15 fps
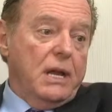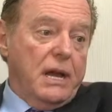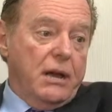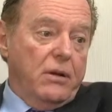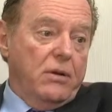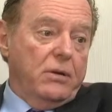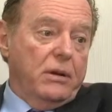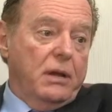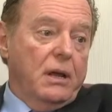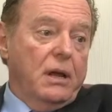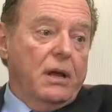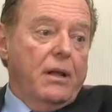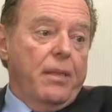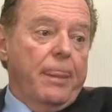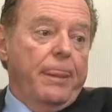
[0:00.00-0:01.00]
down
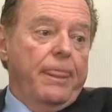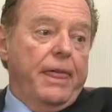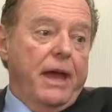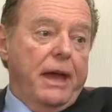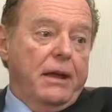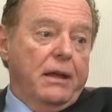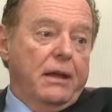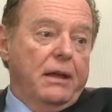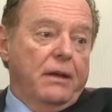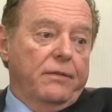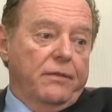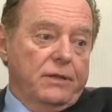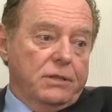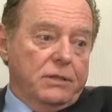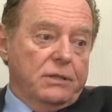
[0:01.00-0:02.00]
that
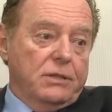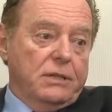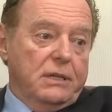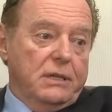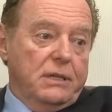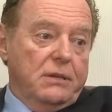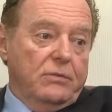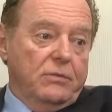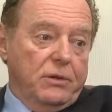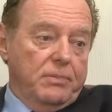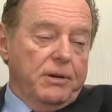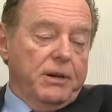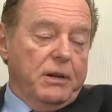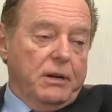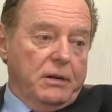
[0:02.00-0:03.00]
efficiency,
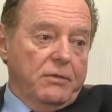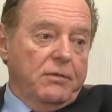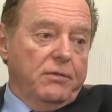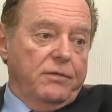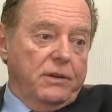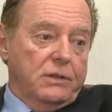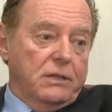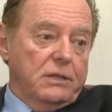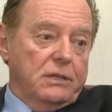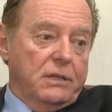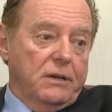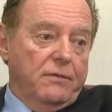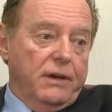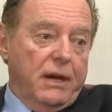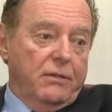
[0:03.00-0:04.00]
reproductive
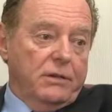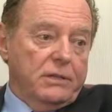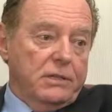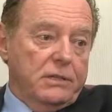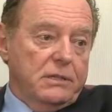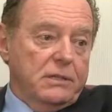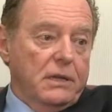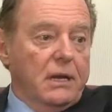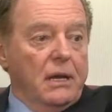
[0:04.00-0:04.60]
efficiency of viruses,